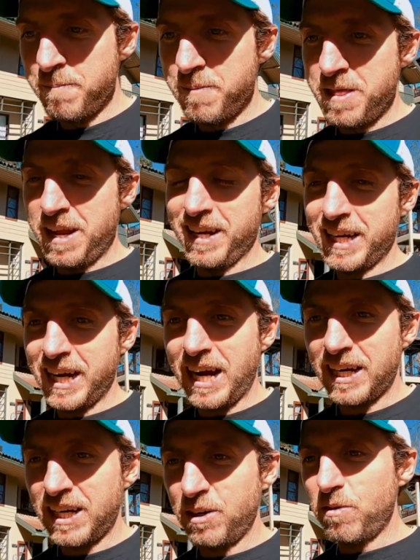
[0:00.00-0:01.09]
Then a
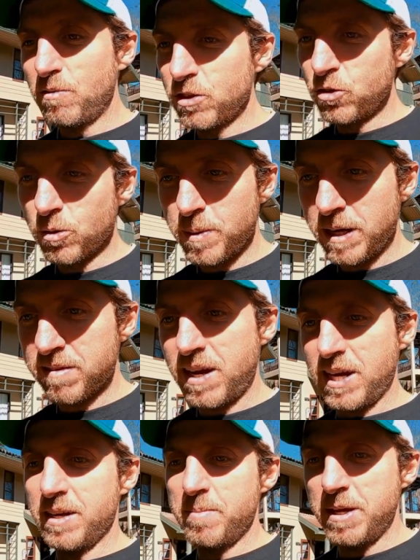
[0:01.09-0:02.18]
guy kind of overtook me a
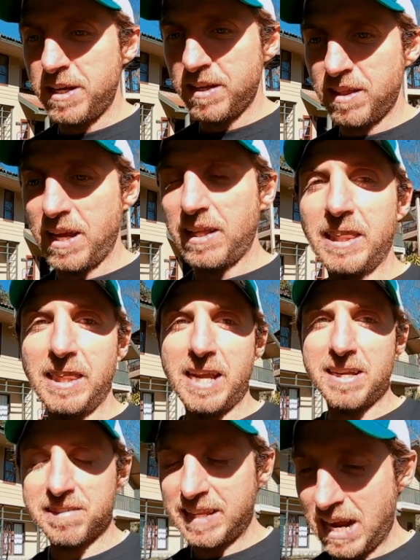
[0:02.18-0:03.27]
tiny bit in that
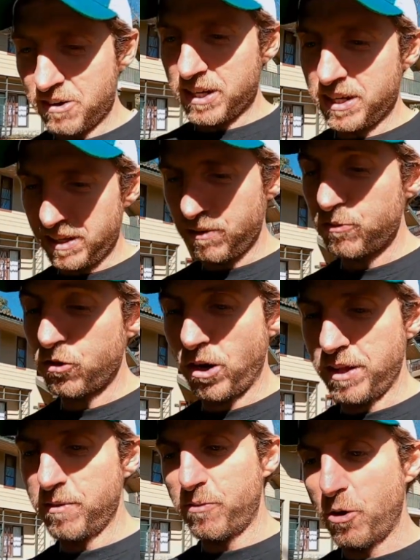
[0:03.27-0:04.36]
last downhill, in
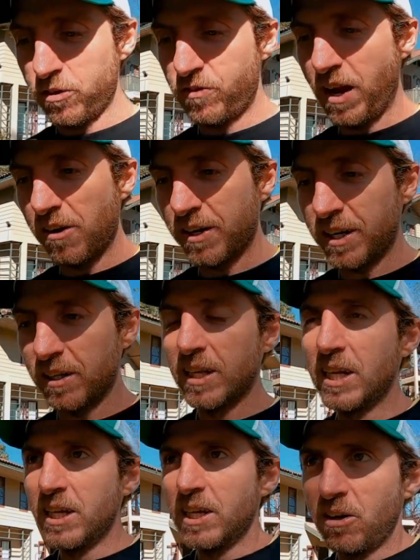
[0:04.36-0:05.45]
the first downhill
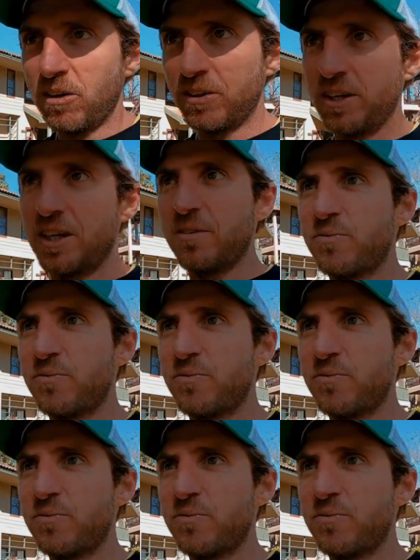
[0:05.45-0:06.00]
on the